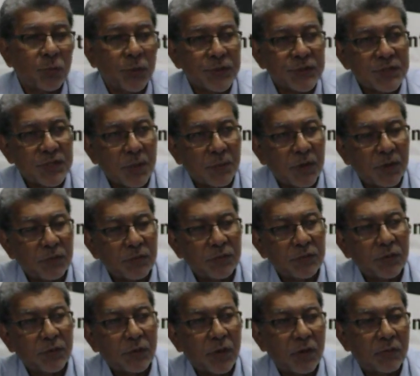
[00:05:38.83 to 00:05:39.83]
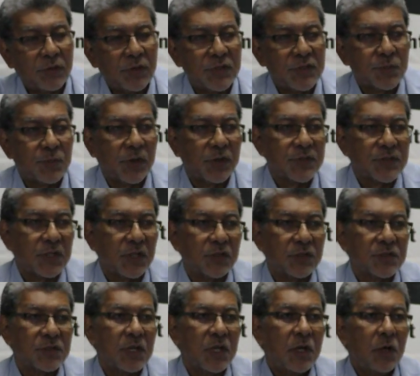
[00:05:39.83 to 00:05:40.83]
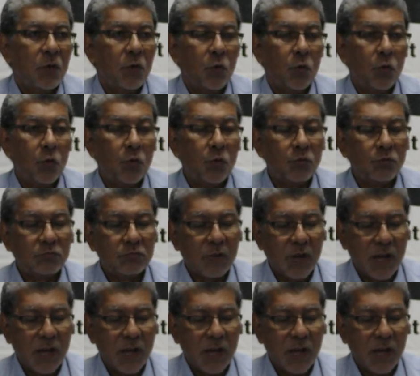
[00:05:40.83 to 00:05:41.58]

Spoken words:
with some of these persons who